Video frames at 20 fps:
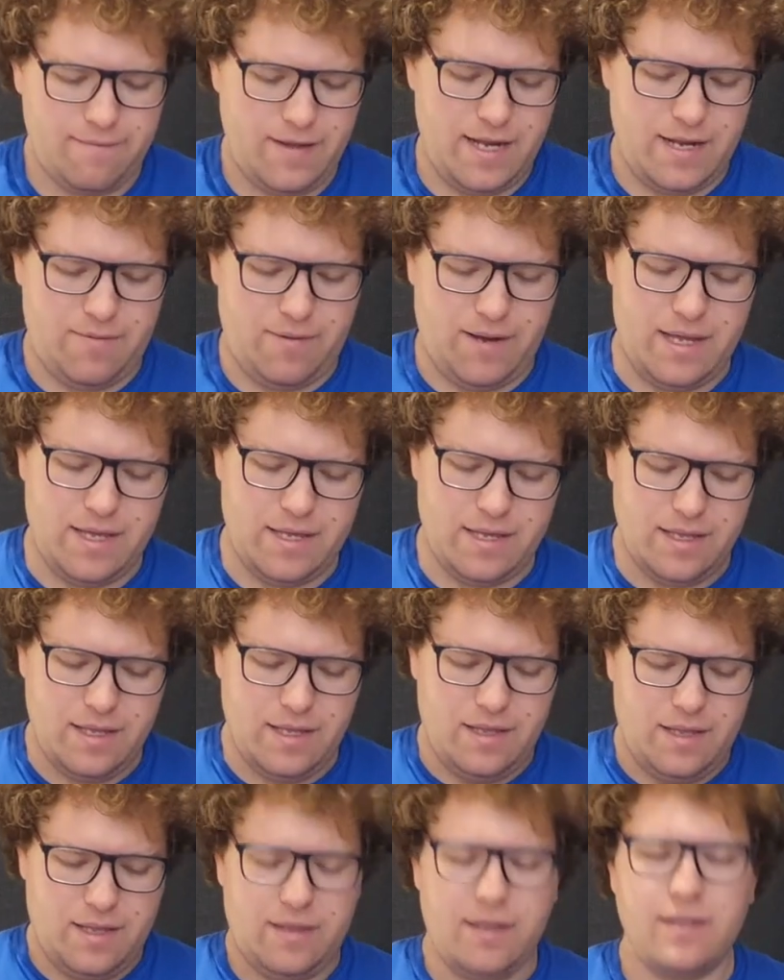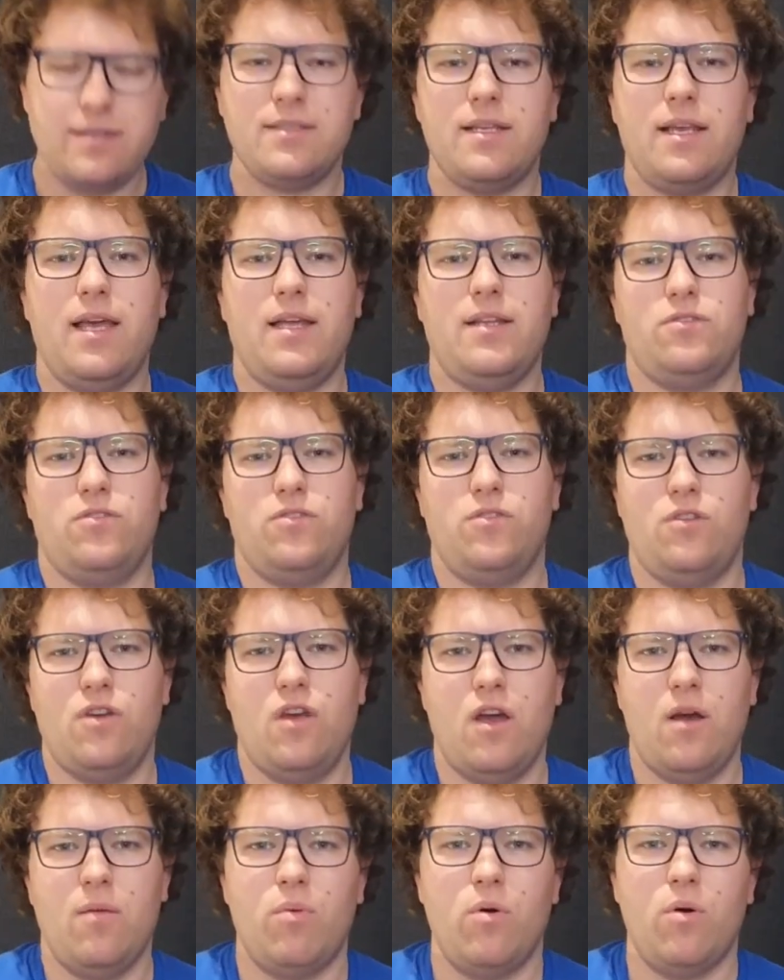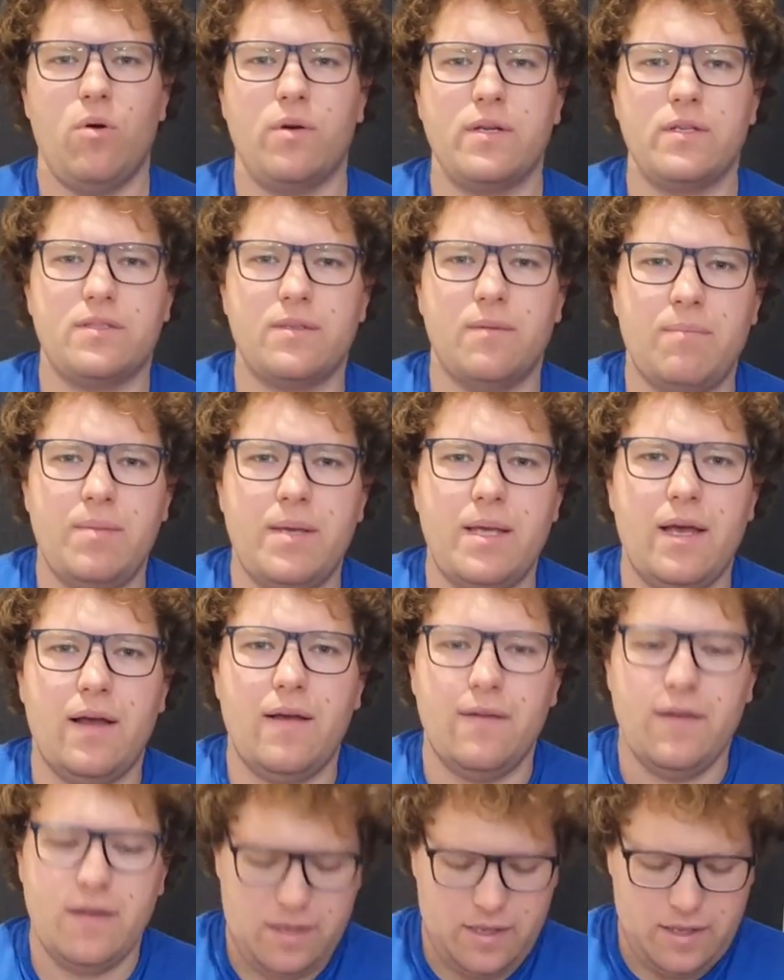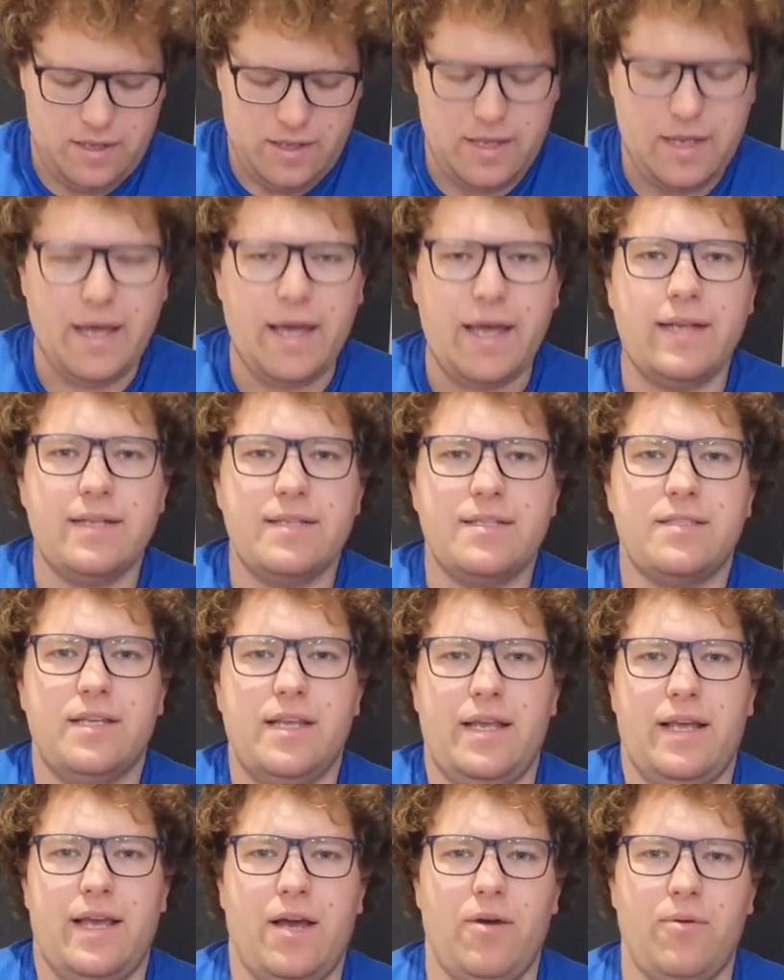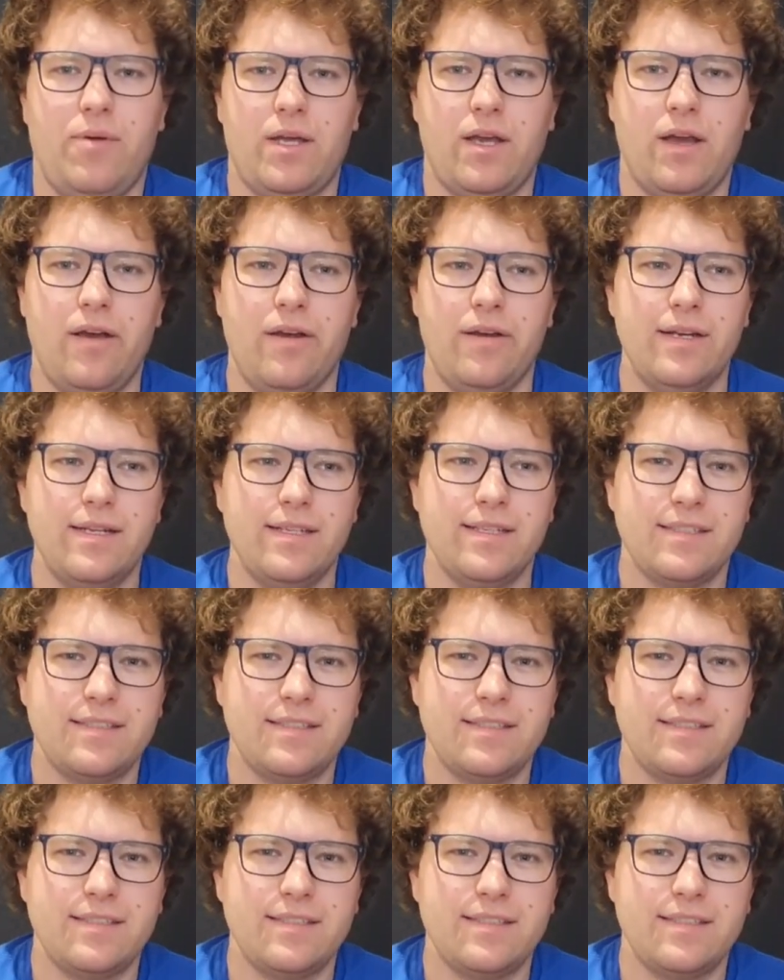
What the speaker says: Anyway, let's get to pouring some beer and seeing how we go.